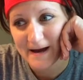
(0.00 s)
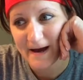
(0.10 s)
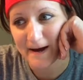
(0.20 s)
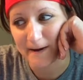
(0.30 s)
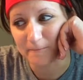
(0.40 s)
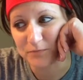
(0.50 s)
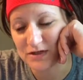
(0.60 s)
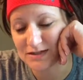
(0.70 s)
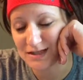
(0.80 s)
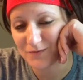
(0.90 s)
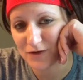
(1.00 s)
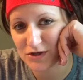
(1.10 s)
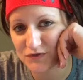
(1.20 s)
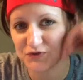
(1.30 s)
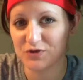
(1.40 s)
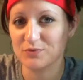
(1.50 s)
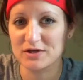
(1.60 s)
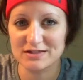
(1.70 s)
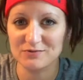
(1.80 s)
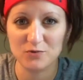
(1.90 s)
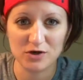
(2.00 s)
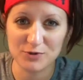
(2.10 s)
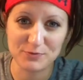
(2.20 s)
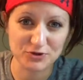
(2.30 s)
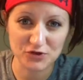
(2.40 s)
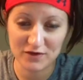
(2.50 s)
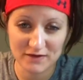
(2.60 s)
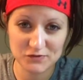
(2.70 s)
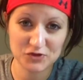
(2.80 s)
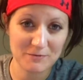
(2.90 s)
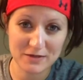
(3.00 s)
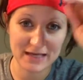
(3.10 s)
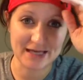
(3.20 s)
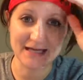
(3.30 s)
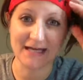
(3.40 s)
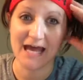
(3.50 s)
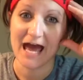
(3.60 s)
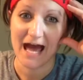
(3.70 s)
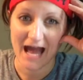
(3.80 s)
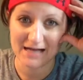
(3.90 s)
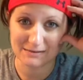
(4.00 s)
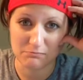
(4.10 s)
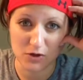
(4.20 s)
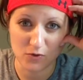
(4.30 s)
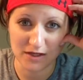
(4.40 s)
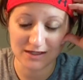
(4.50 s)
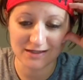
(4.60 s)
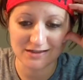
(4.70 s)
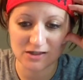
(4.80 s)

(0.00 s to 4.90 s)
the Steam Fresh, for some reason, one of the preservatives or something in it has milk in it.